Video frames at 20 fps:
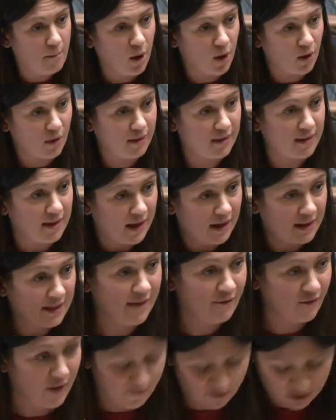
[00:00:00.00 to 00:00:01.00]
us,
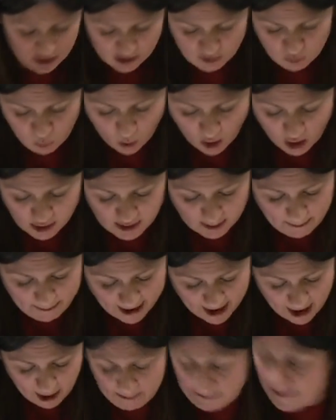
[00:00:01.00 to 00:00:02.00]
they've given us
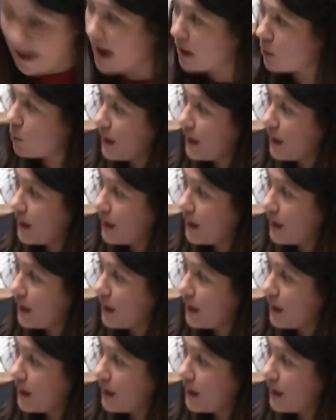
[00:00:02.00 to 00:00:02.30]
£1 back.